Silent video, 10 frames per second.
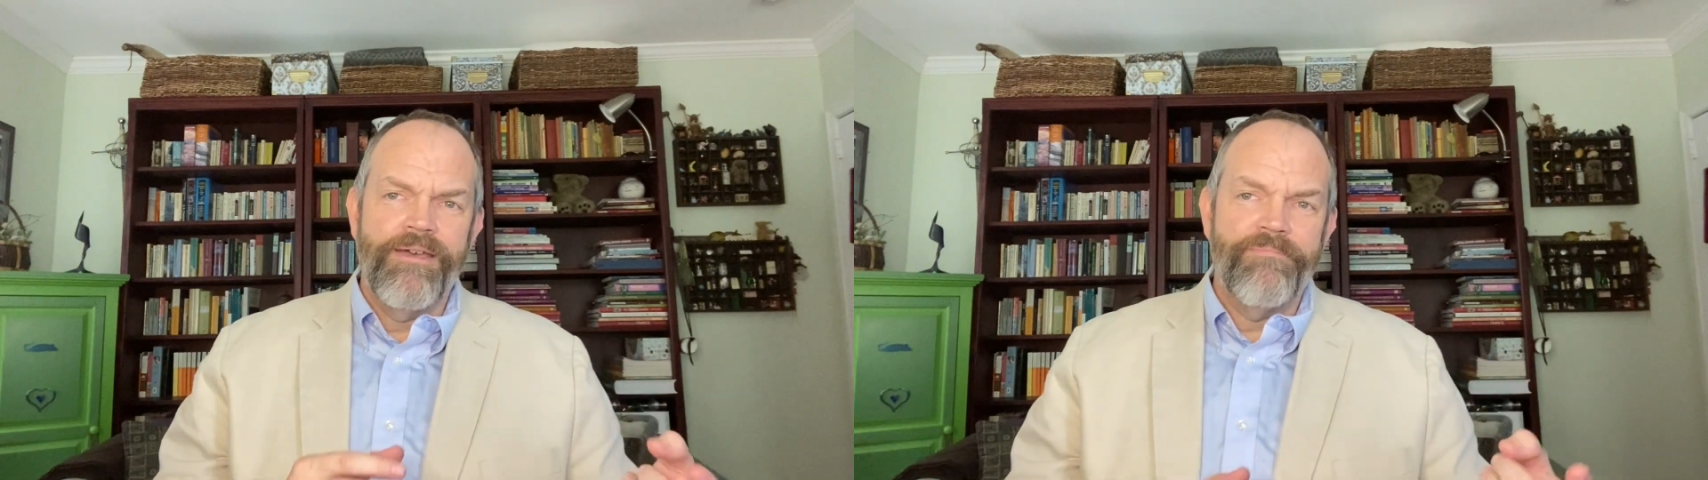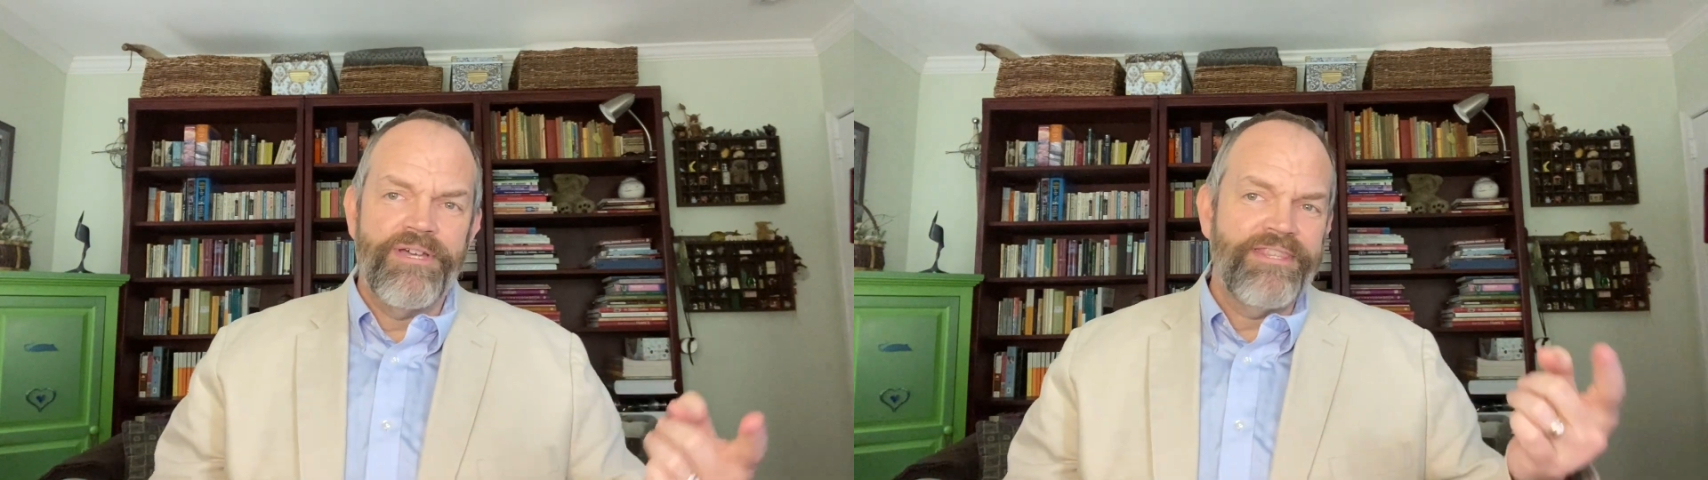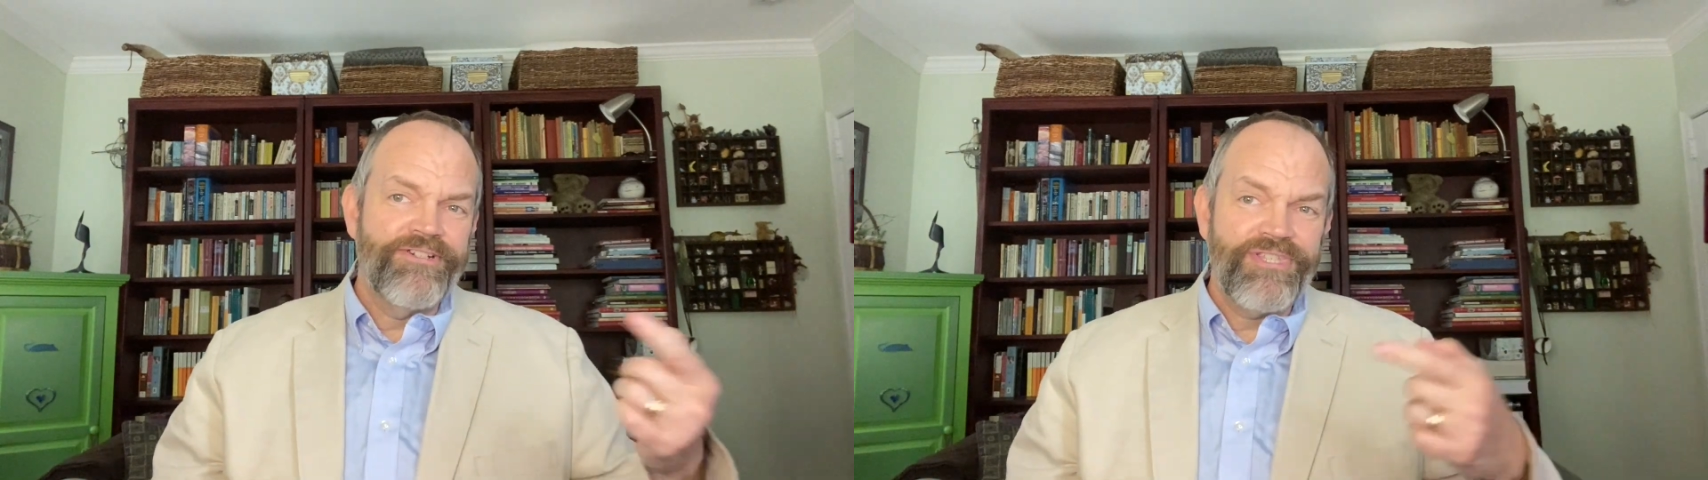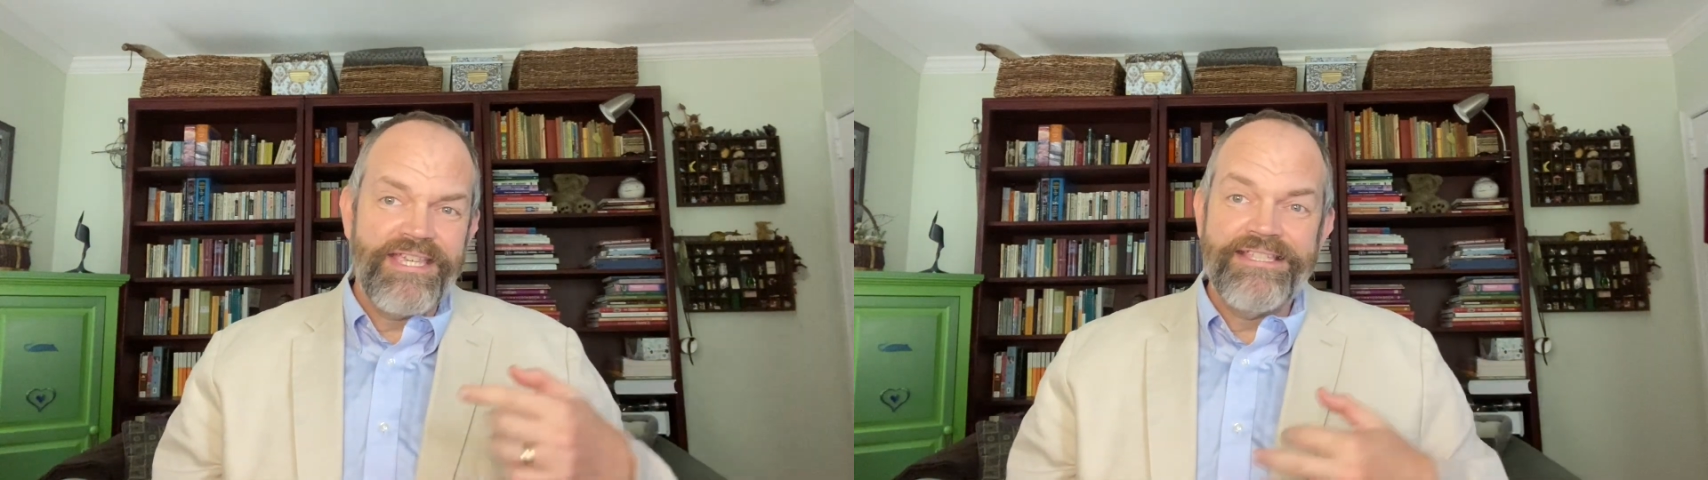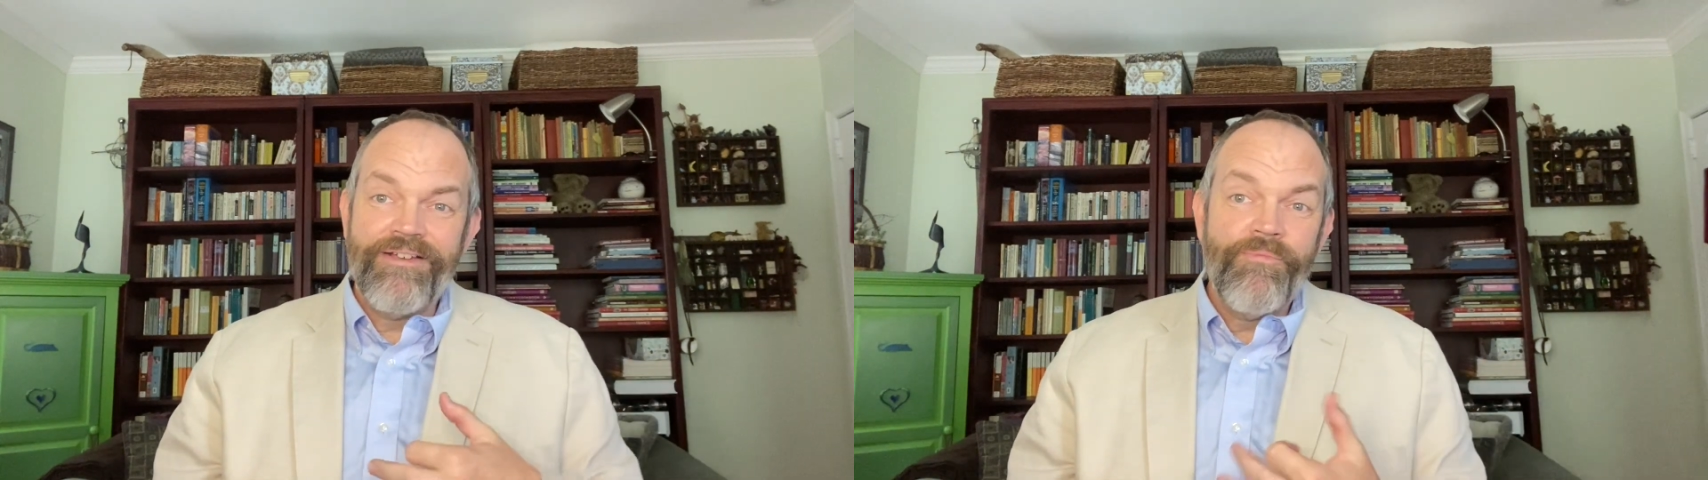But there's
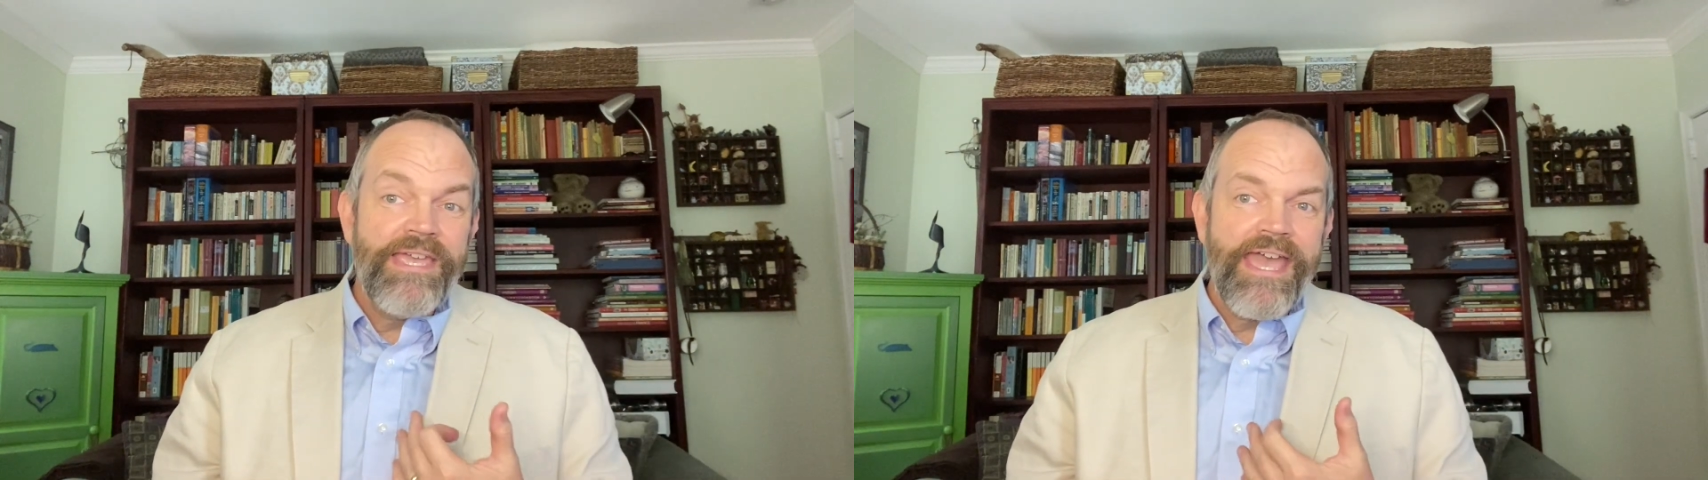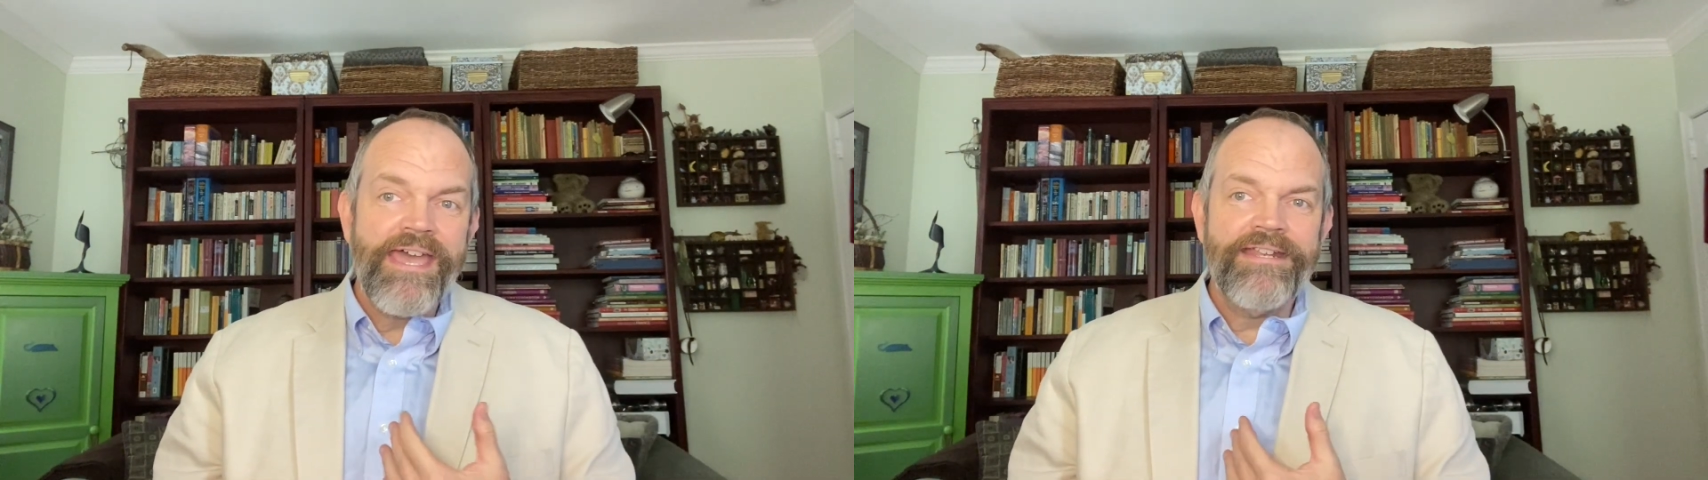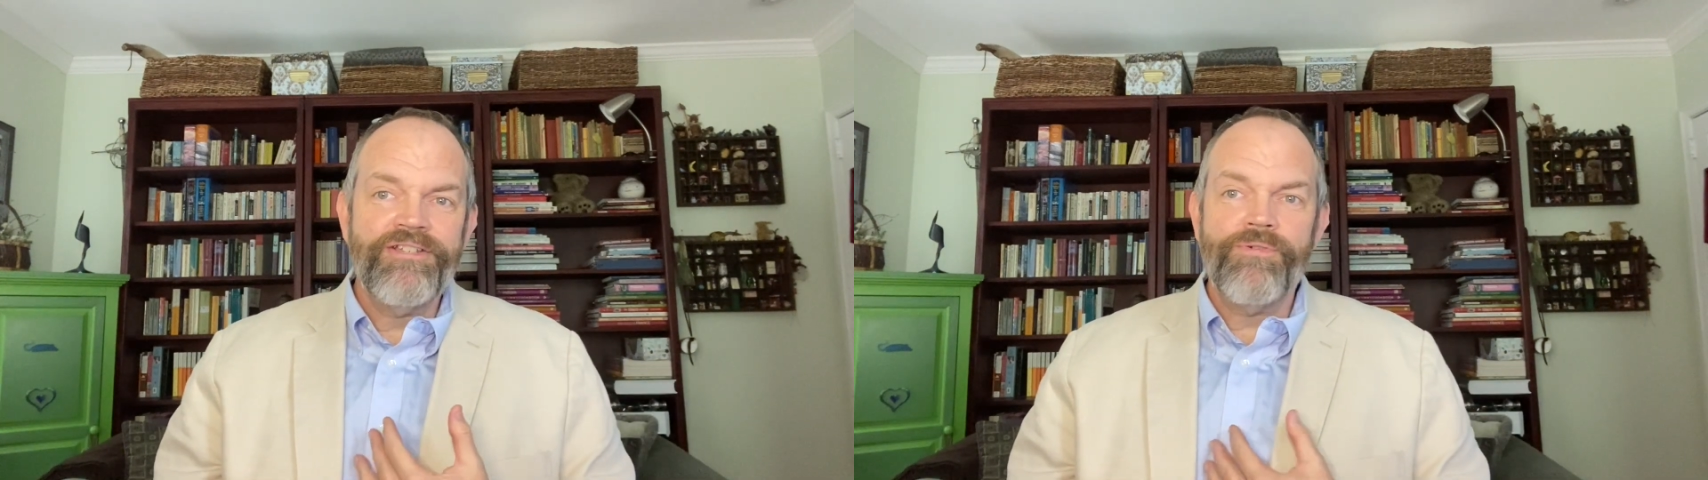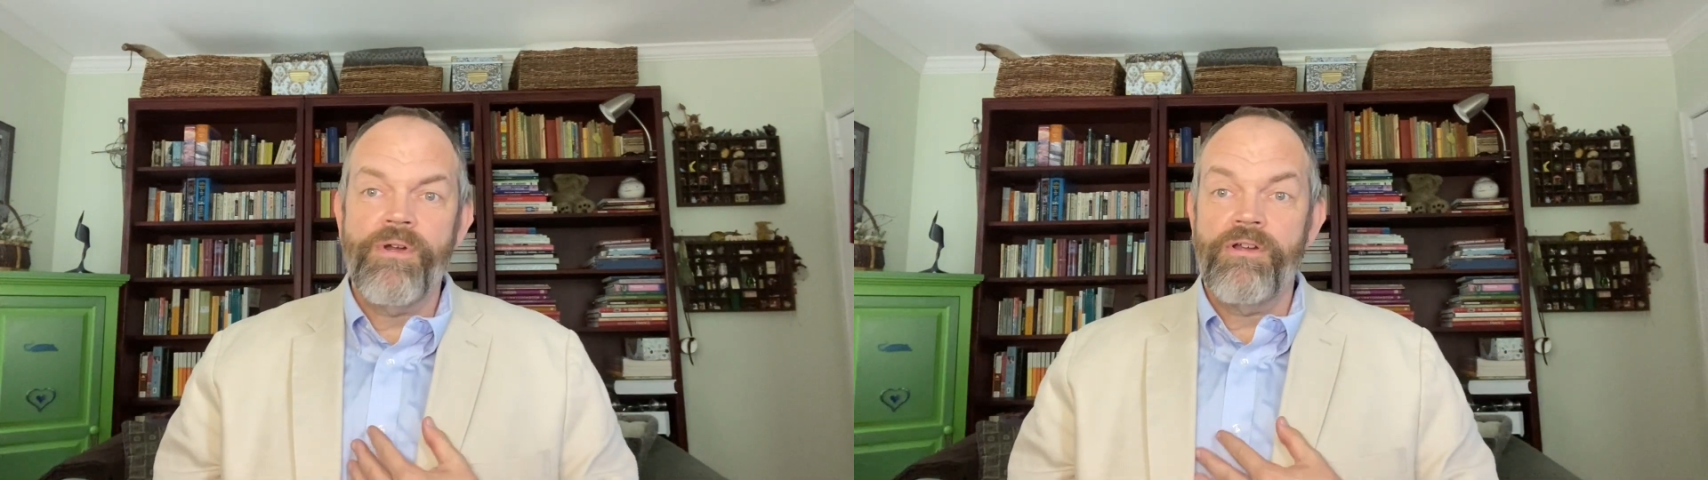things that we add into